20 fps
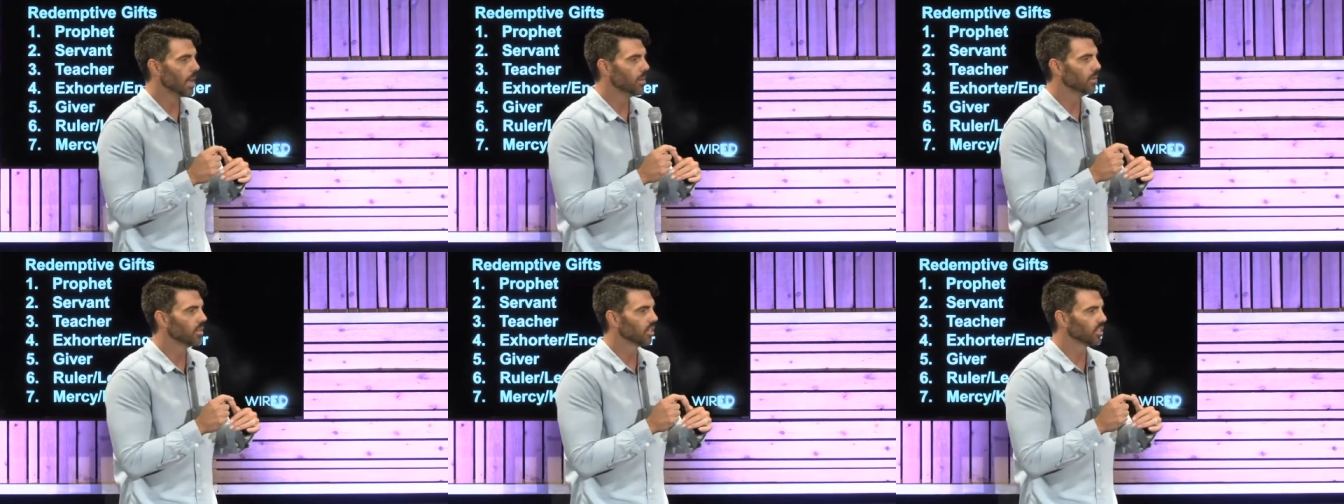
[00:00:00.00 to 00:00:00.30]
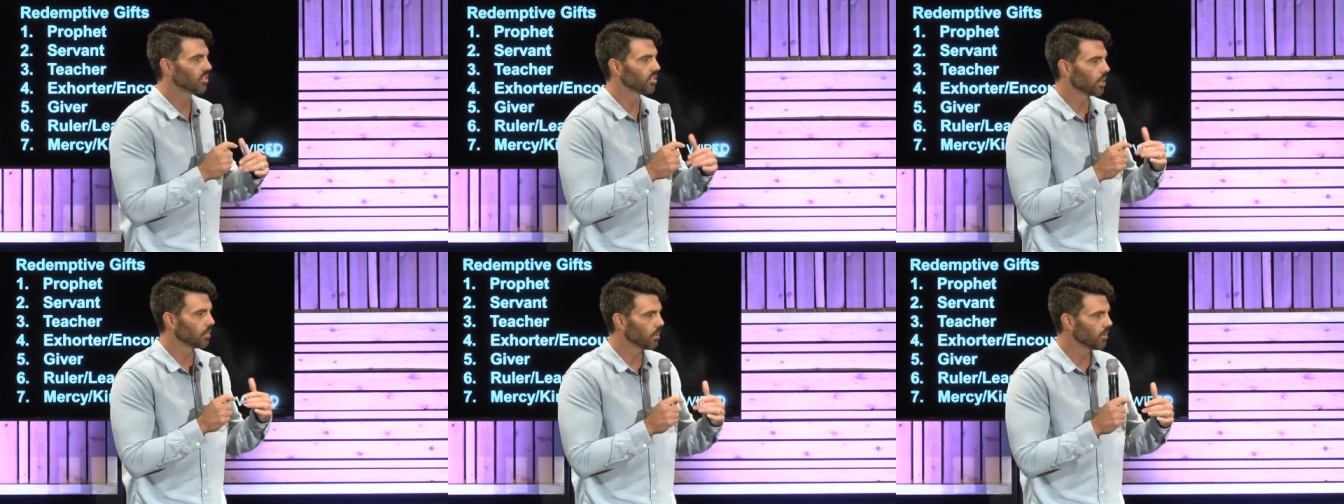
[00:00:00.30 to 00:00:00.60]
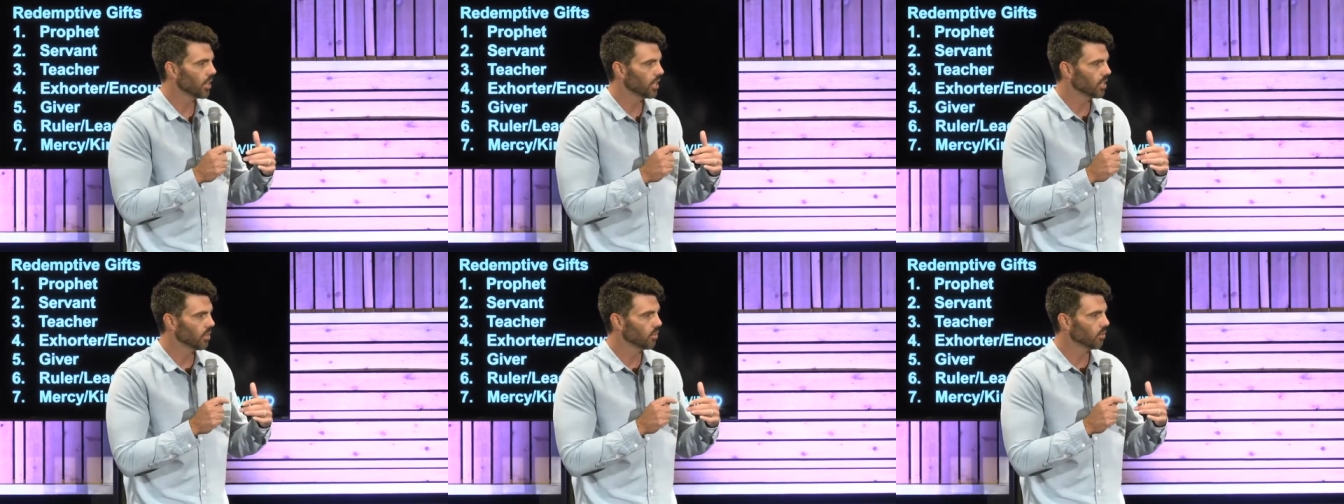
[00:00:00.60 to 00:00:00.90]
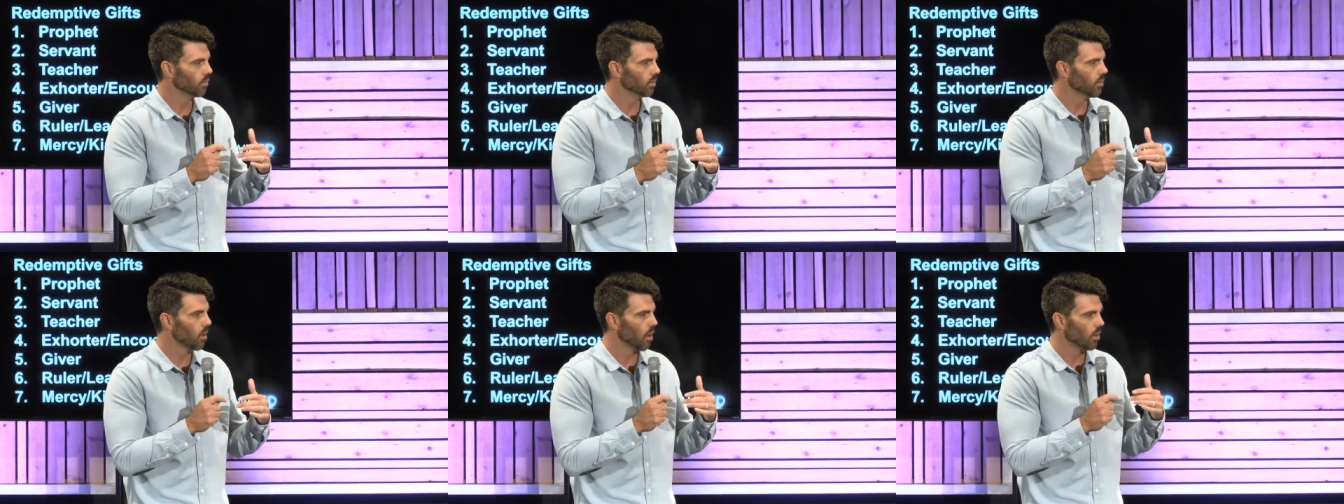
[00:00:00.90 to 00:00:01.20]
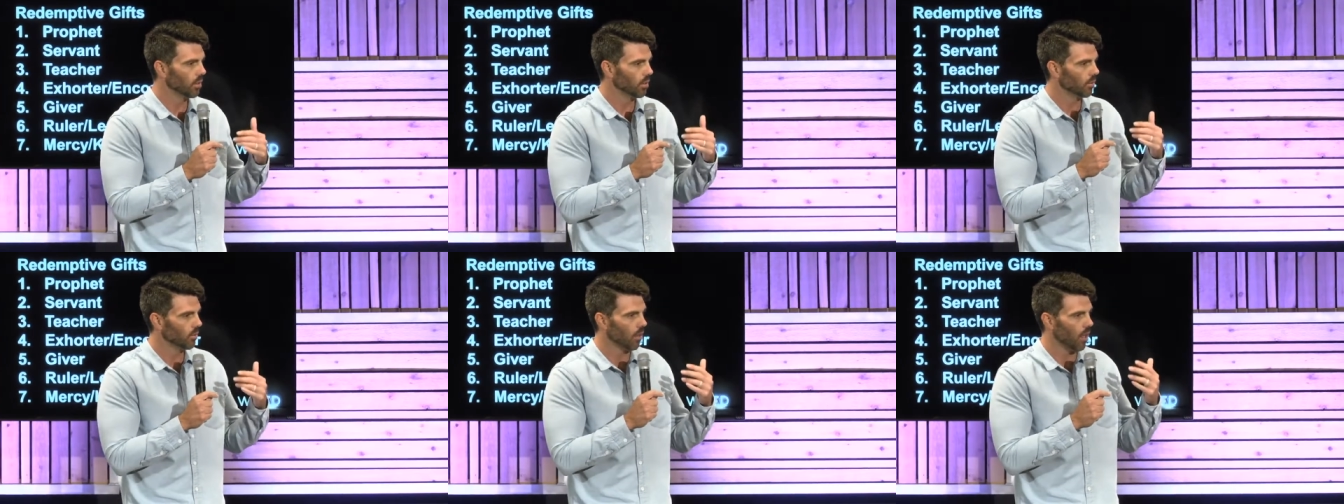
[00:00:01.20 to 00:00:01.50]
there's something that you, you
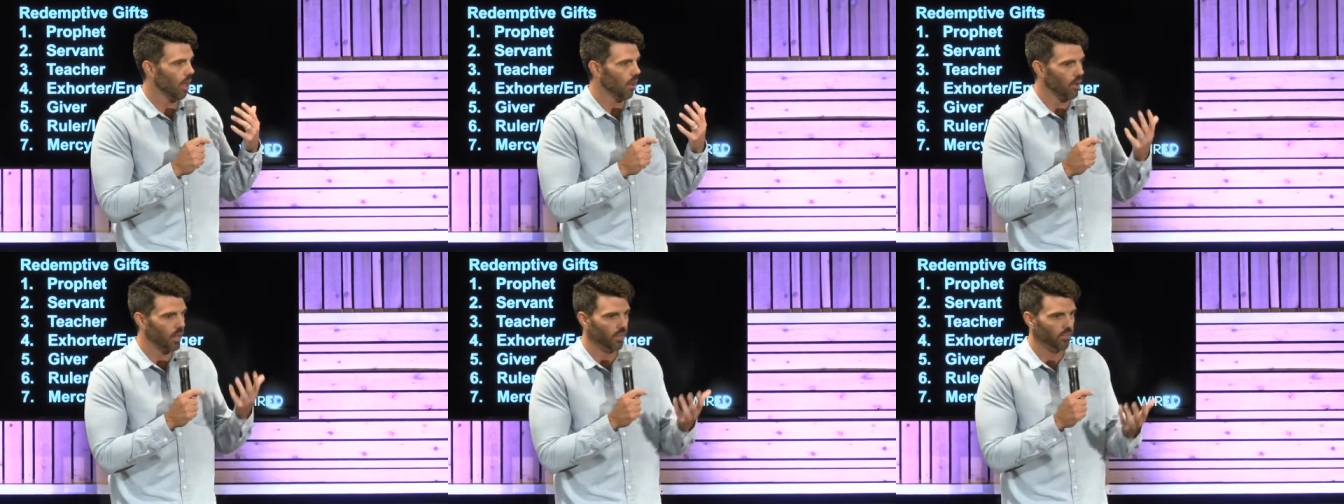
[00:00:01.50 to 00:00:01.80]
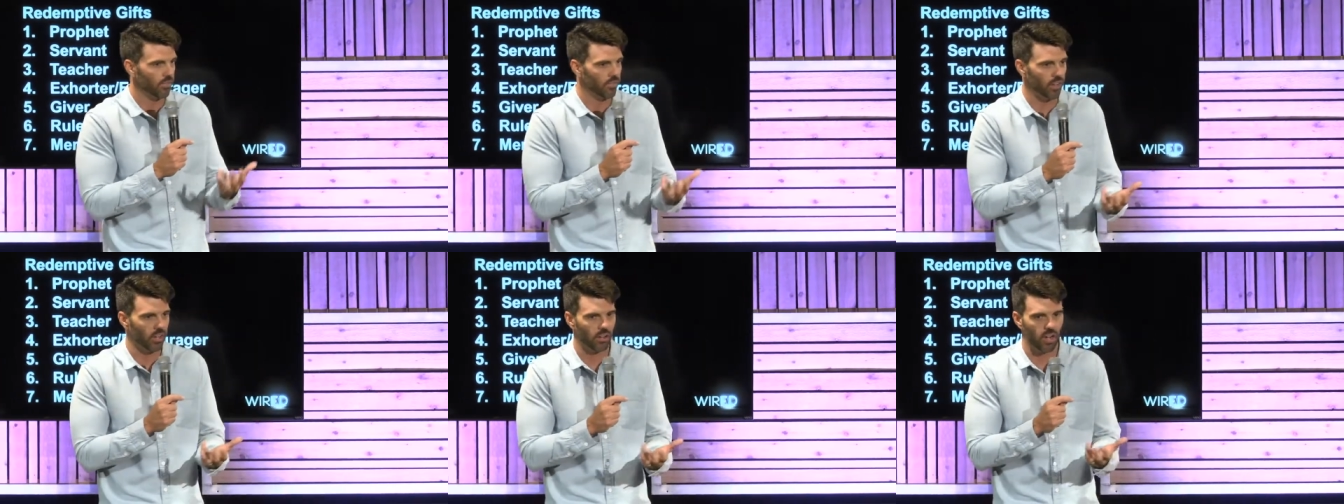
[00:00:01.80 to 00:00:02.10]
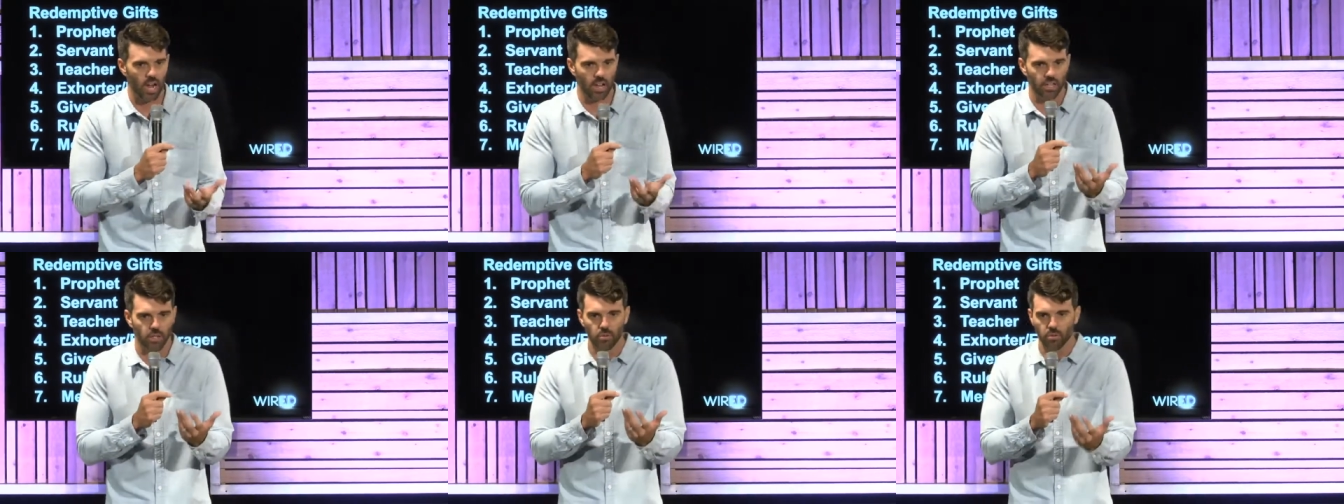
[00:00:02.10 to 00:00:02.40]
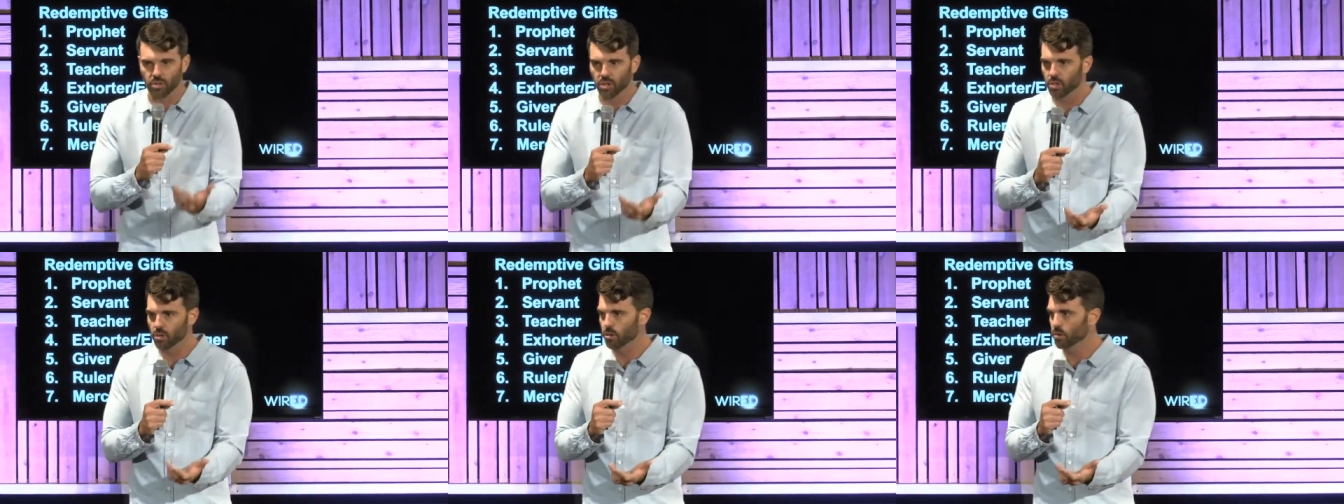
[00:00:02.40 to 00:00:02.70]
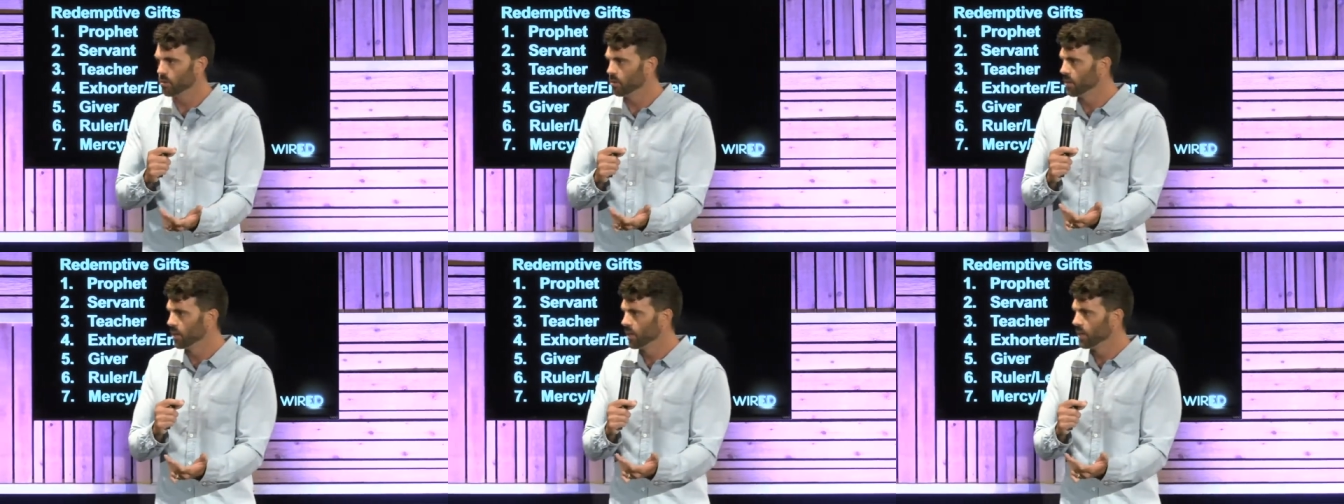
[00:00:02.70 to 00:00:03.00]
already, already figure out you do,
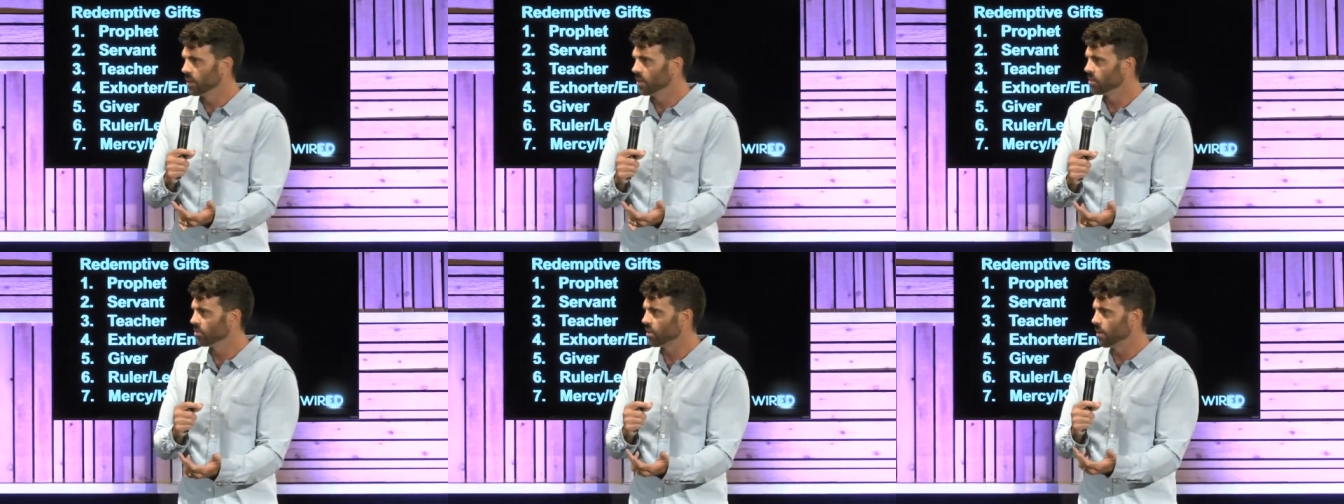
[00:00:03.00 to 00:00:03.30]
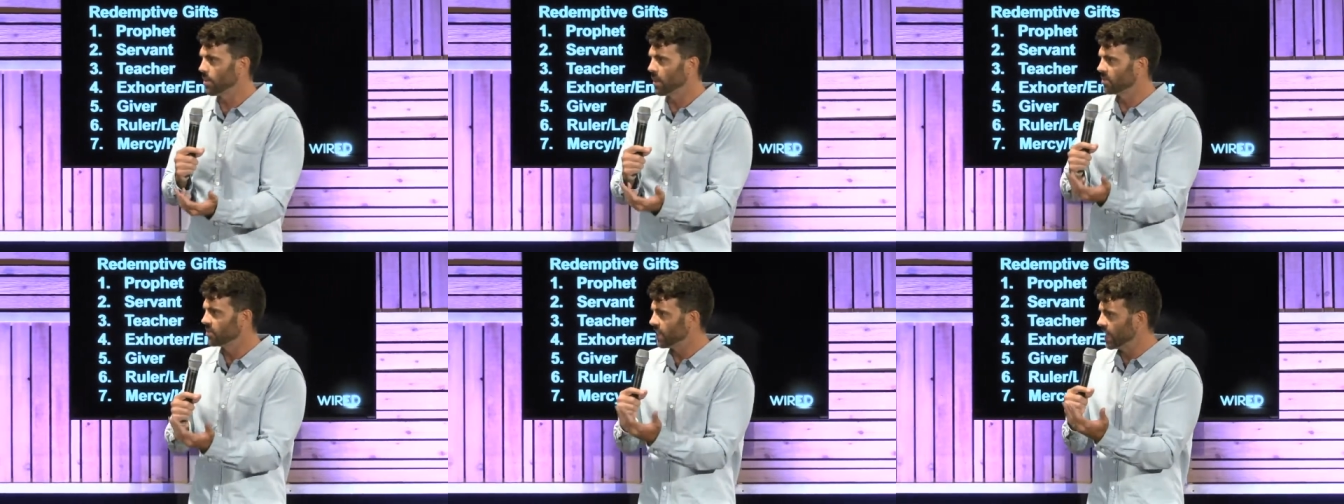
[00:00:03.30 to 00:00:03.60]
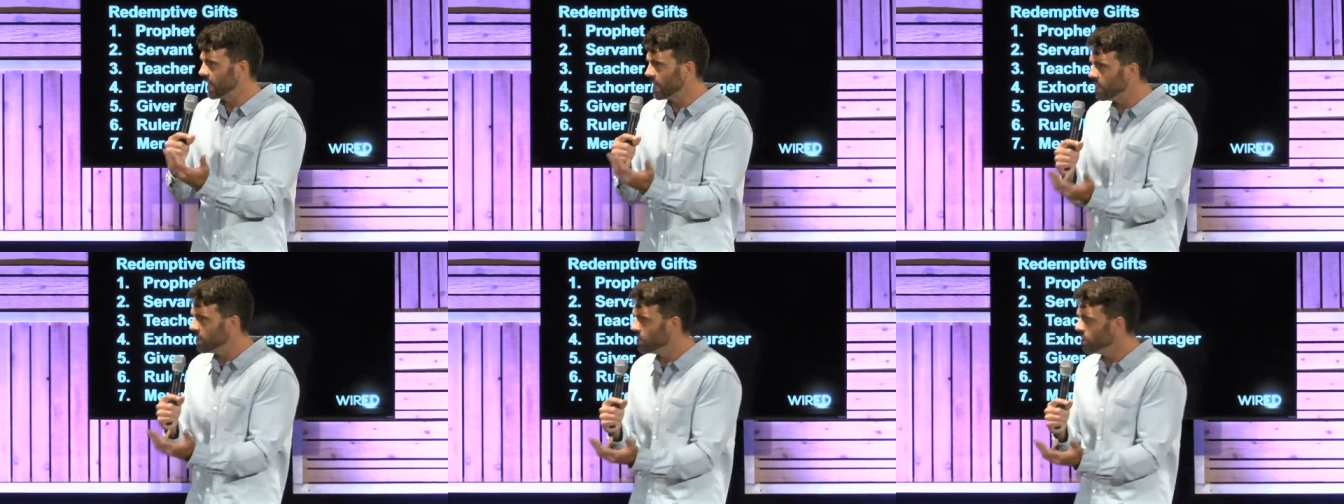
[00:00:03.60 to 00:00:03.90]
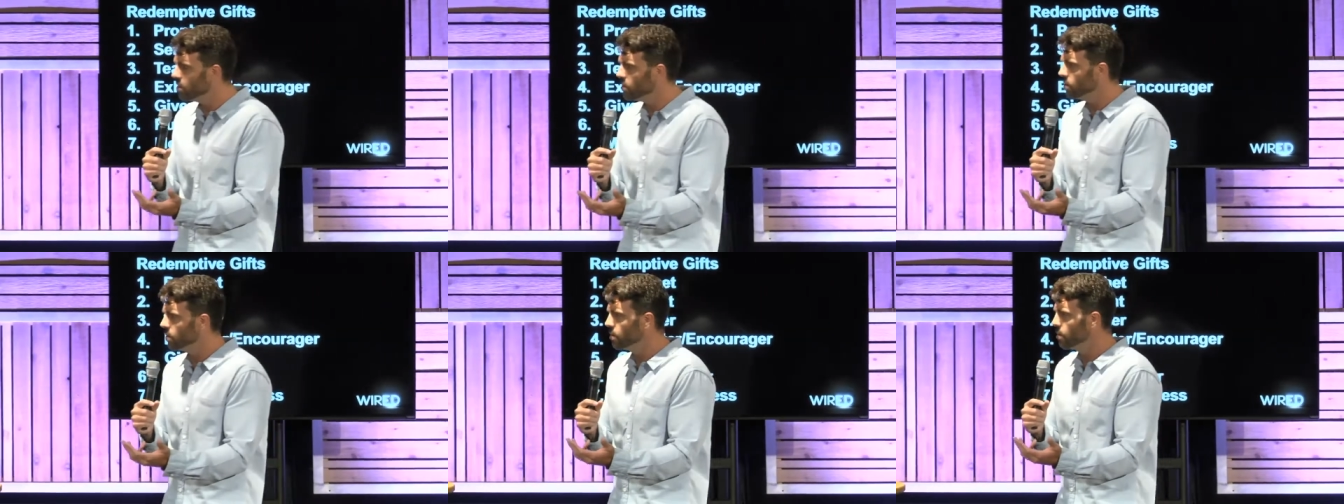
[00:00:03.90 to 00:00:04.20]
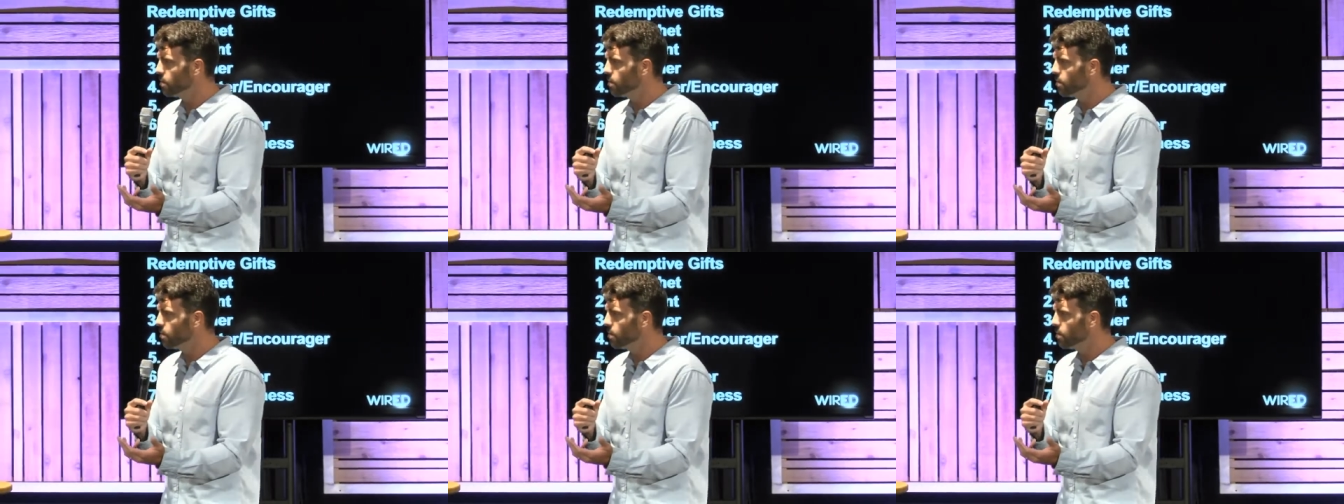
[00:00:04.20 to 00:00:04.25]
just something that's in you.